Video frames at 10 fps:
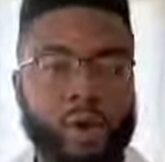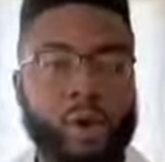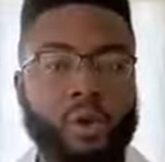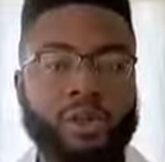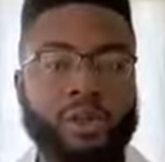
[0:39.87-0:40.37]

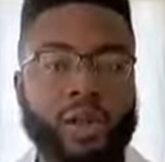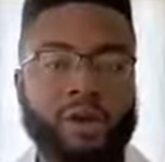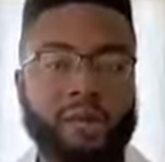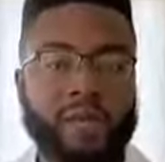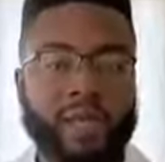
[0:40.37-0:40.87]
out
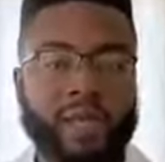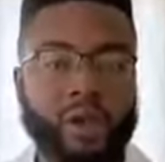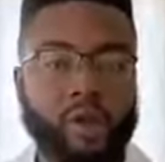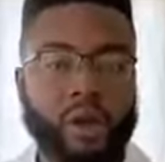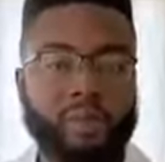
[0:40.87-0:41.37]
of many,
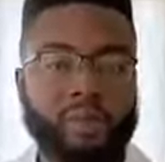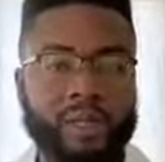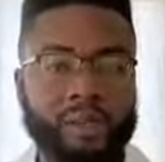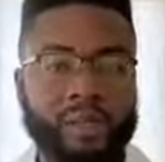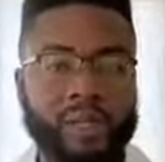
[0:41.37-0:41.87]
one
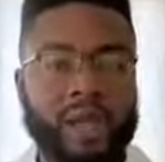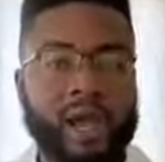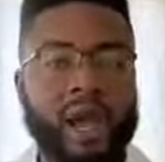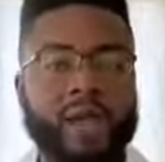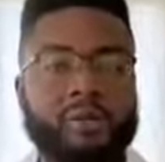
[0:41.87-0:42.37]
people,
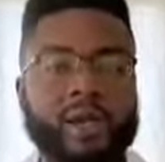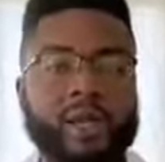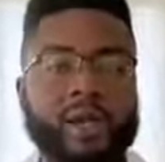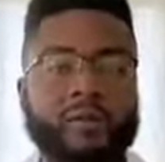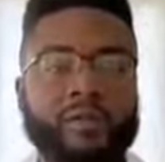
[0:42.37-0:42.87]
and be
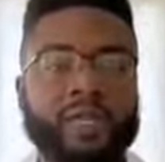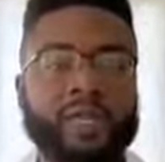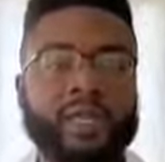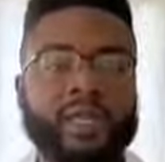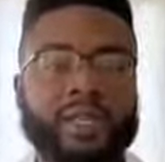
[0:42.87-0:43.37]
loving
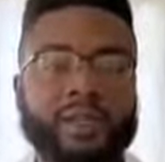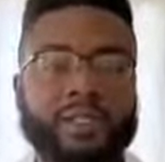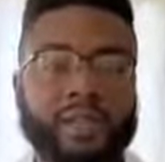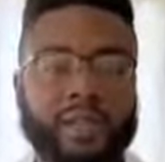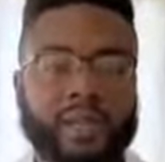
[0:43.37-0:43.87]
and caring
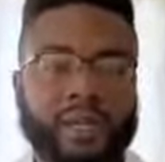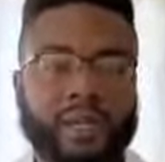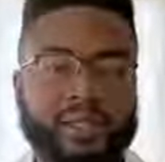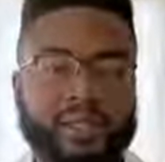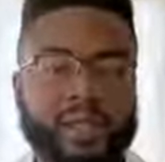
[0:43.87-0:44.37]

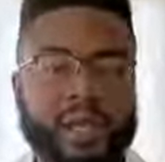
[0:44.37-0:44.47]
Jamaicans.